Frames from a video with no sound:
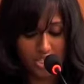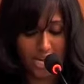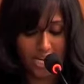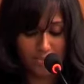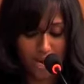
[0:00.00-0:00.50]

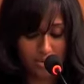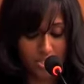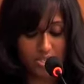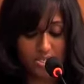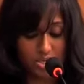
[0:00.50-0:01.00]
Child
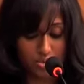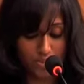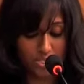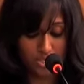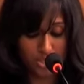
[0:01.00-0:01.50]
marriage and
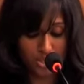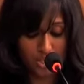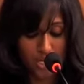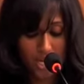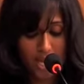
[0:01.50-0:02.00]

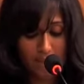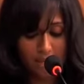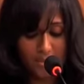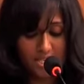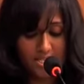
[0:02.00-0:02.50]
superstition
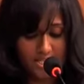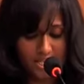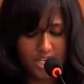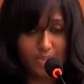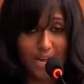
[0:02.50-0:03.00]
may be
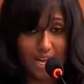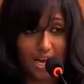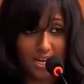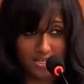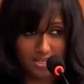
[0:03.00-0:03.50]
considered by
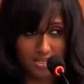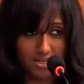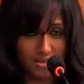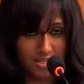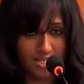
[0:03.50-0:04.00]
us,
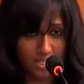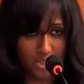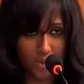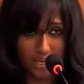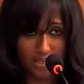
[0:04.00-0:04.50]
the city
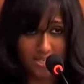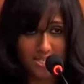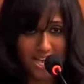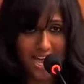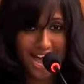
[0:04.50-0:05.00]
dwellers,
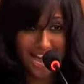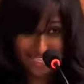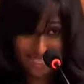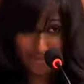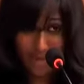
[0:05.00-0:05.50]

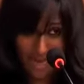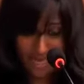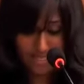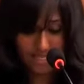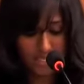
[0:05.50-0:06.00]
as the
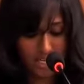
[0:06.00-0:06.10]
bads.